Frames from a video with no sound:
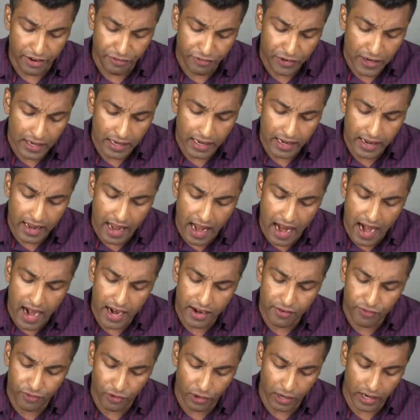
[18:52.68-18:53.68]
See,
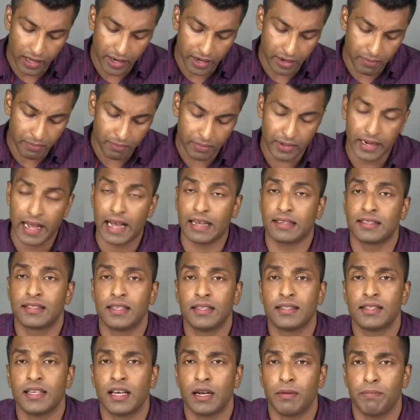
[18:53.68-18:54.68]
definitely ad
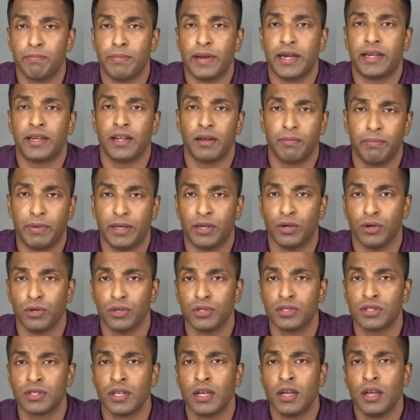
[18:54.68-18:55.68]
valorem taxes are
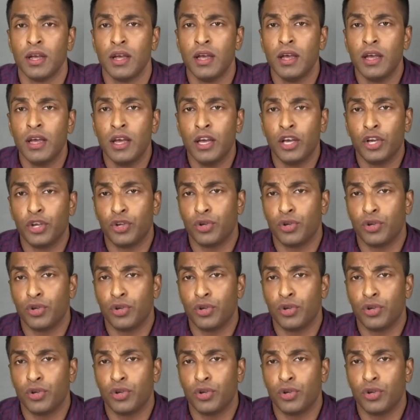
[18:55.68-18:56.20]
better, because